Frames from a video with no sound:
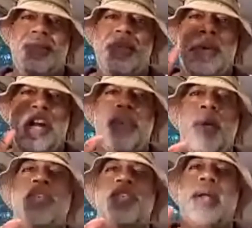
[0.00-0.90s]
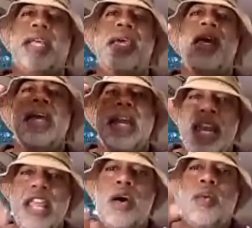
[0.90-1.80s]
me pronounce my words correctly.
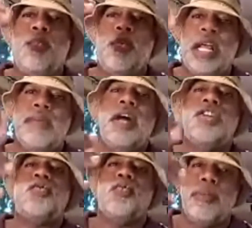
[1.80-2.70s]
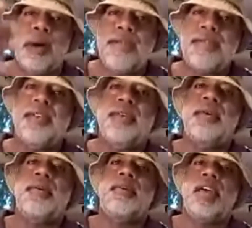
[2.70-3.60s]
Neil pretty much rebuffed
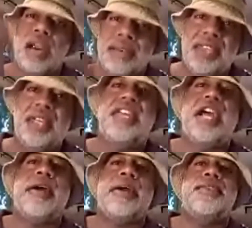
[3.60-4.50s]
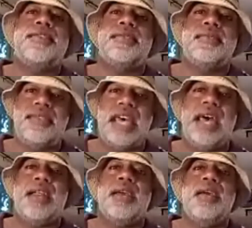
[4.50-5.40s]
everything Terrance
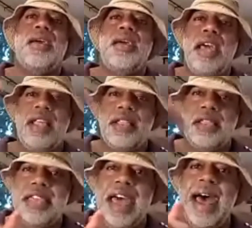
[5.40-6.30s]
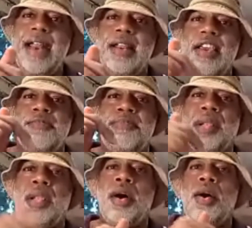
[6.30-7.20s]
said. And that is
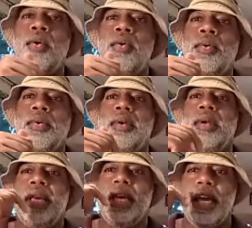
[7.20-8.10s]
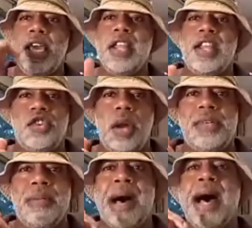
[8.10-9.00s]
below in the
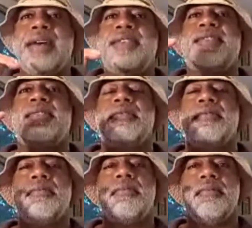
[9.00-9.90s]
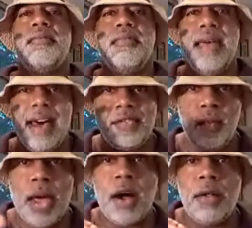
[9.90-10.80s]
description box as
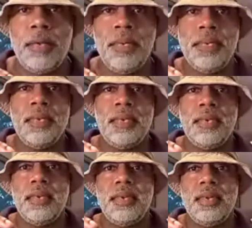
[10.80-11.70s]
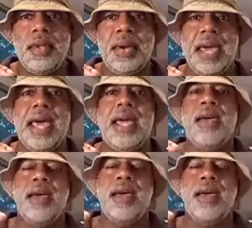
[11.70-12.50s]
well. Okay.